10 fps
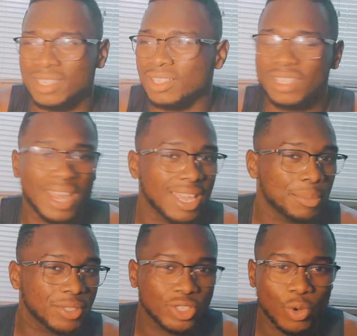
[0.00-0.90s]

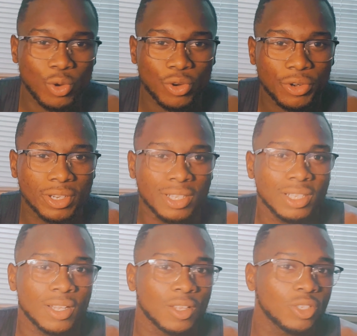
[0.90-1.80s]
immature.
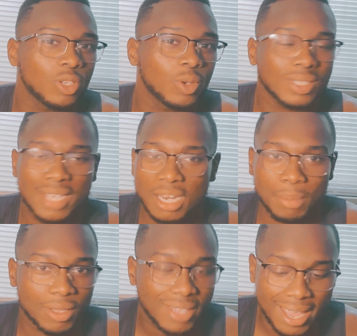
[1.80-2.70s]
It's not
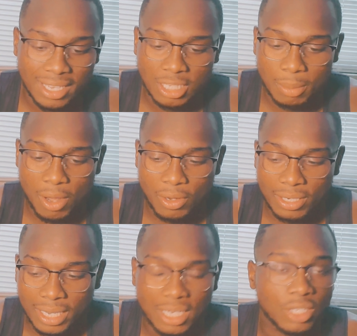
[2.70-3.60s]
about that. It's
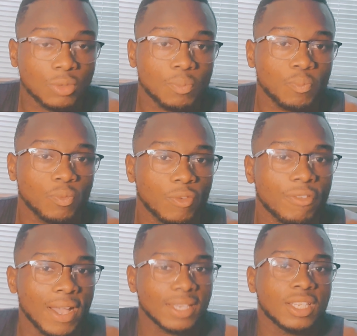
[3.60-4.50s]
about
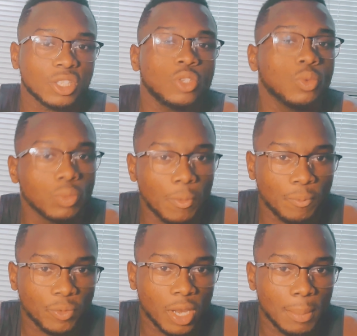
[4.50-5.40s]
finding you.
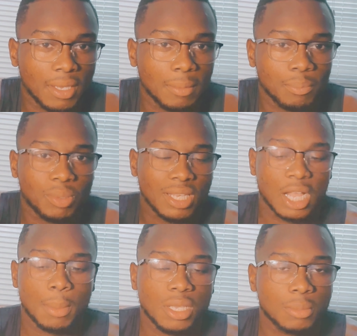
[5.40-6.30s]

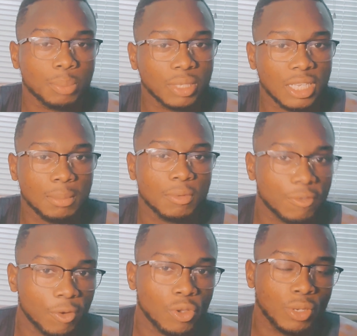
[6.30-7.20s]
Becoming complete
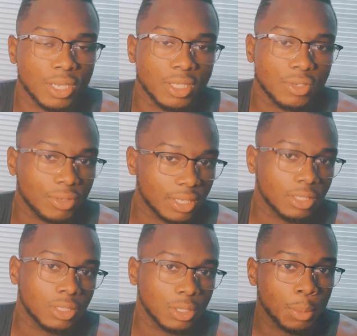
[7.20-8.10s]
before you get into a
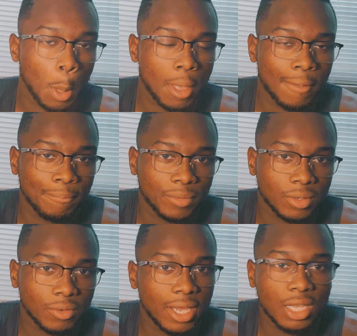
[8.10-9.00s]
relationship,
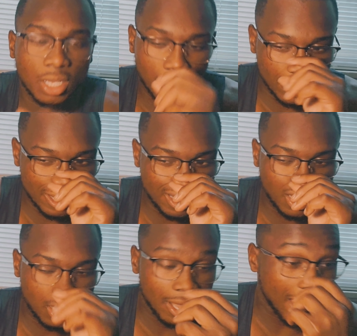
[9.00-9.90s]
right?
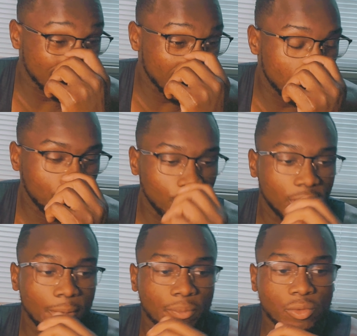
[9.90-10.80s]
Because at that
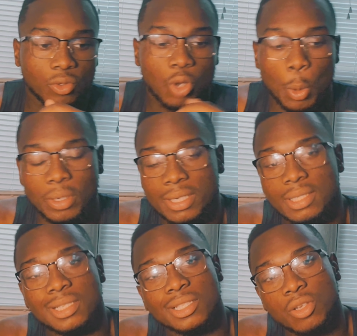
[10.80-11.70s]
point, going
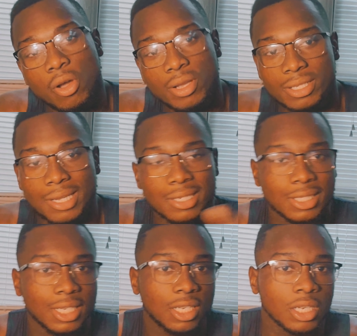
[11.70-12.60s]
into the talking stage
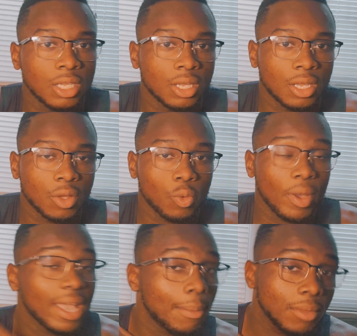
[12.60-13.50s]
again, the
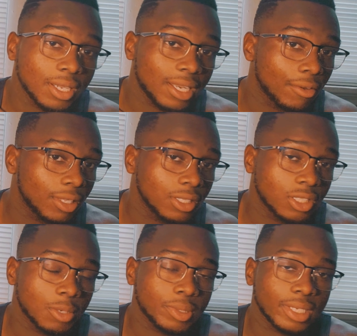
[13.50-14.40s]
way I'm looking at
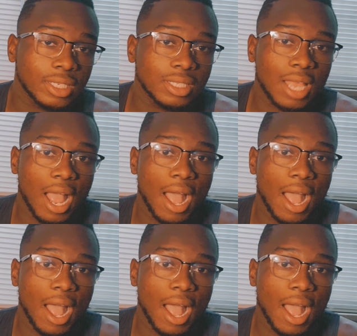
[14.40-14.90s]
relationships is